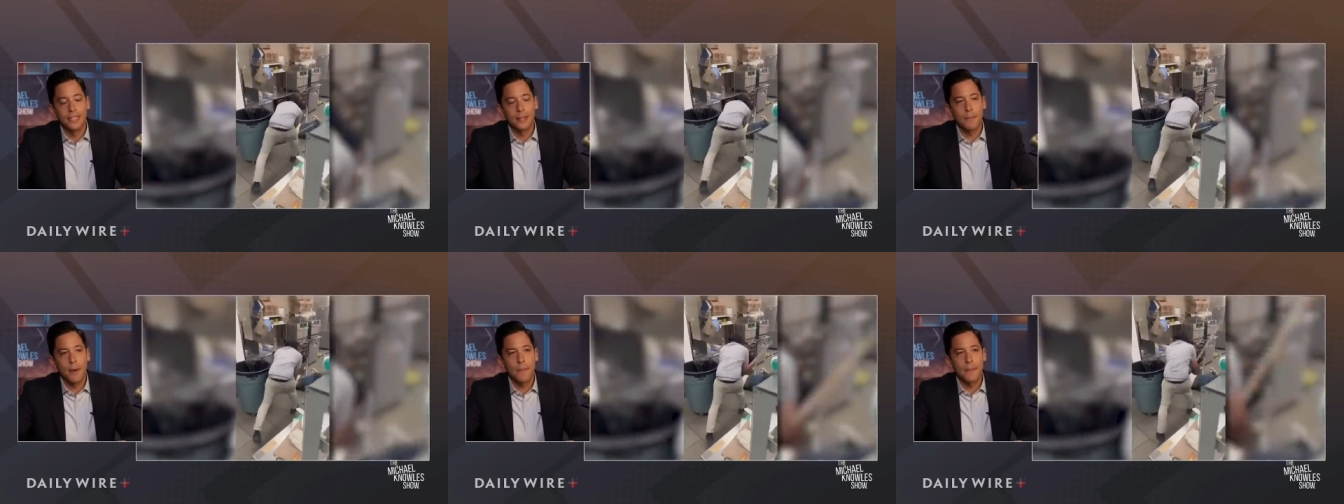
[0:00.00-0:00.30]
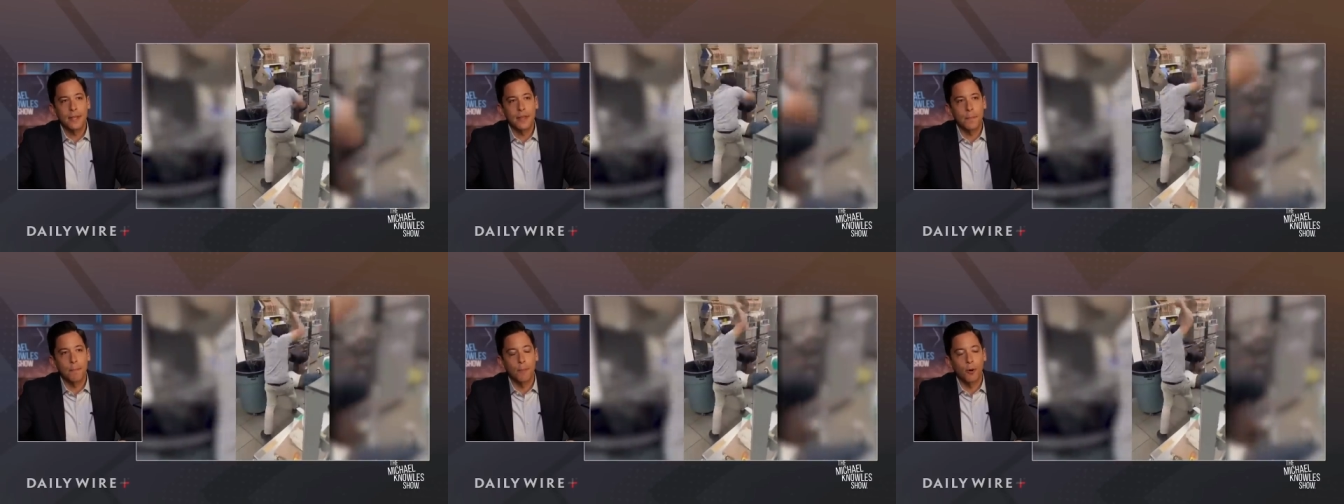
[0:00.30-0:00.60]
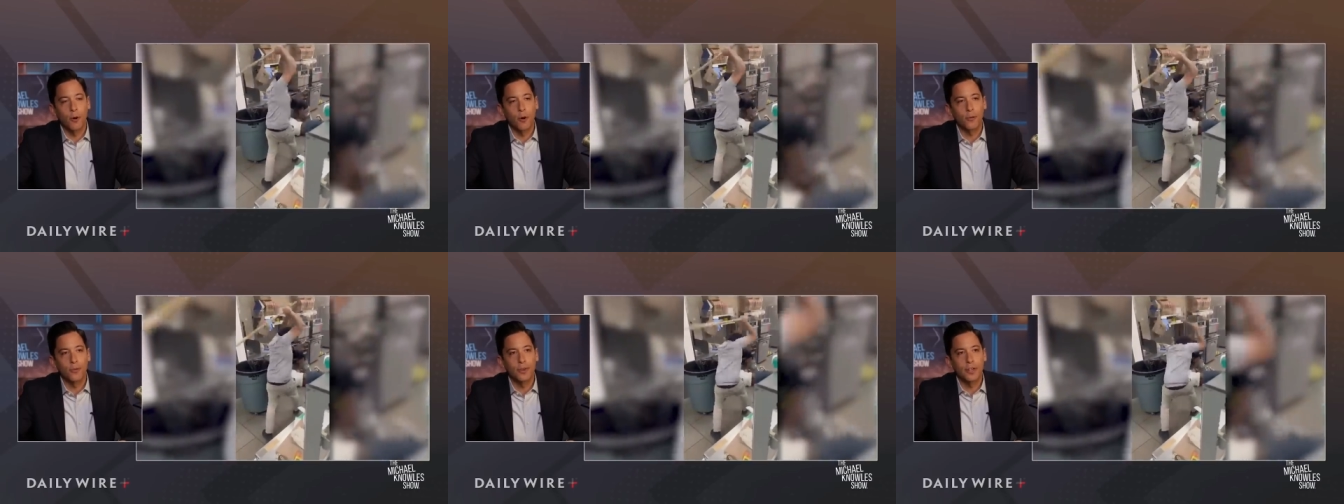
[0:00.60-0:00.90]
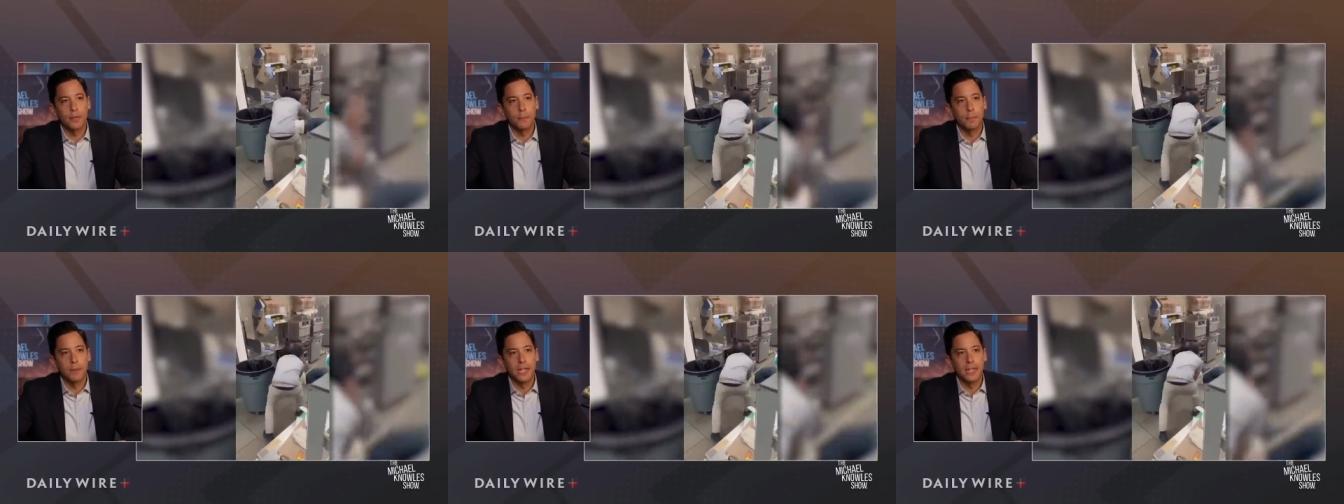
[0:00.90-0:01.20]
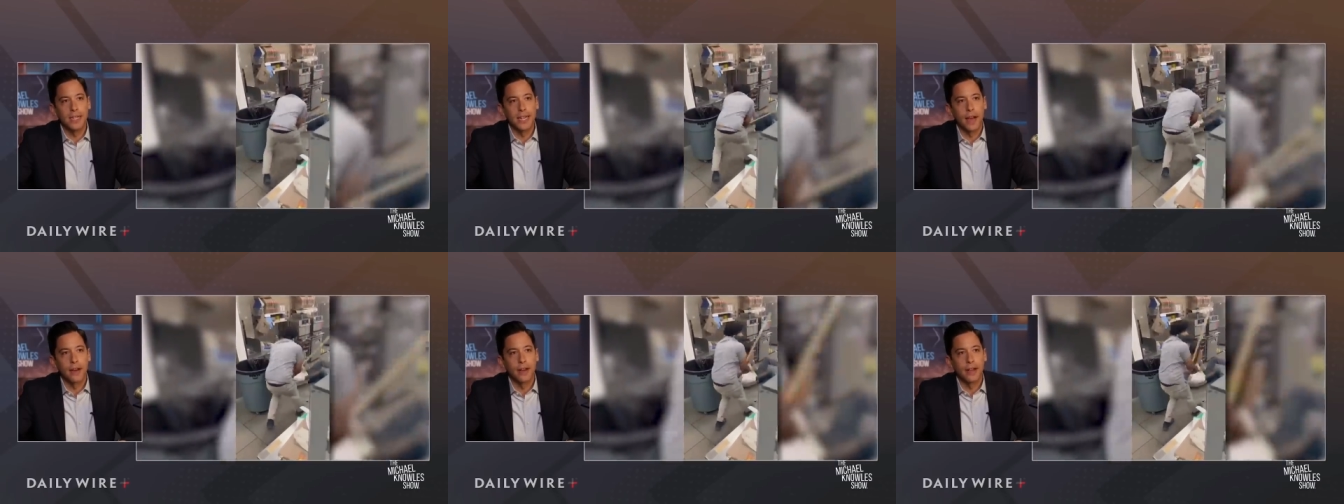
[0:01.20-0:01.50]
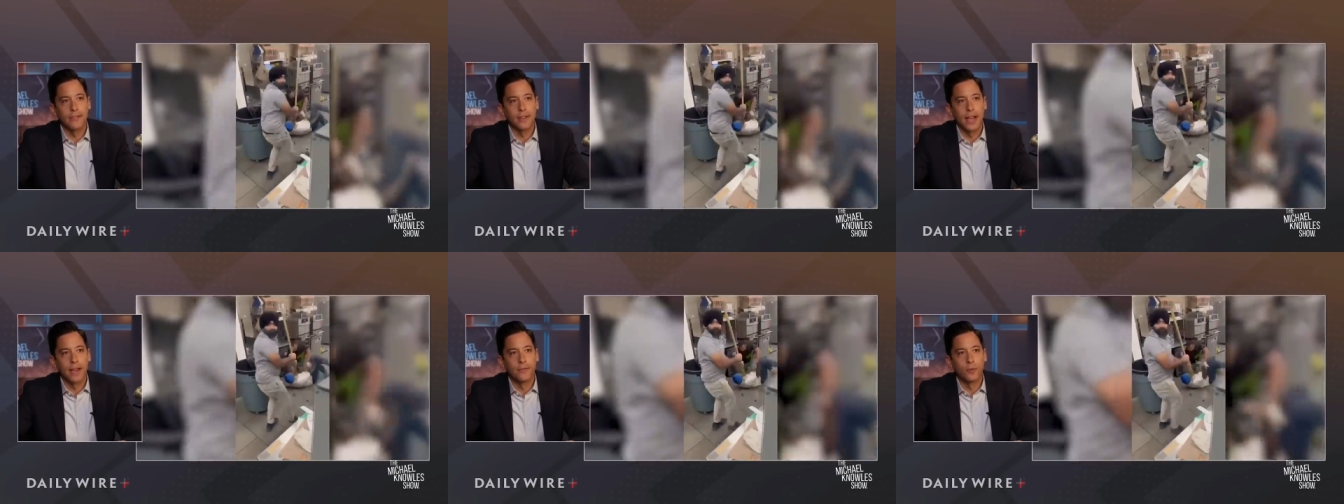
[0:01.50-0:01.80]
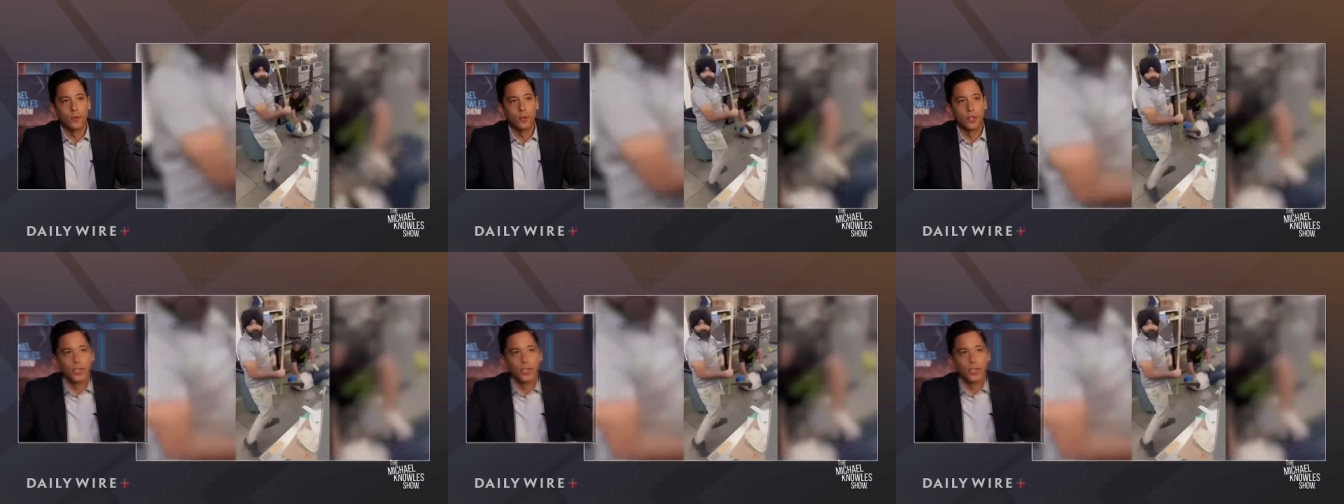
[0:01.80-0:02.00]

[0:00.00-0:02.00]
this might be the perfect beatdown I've ever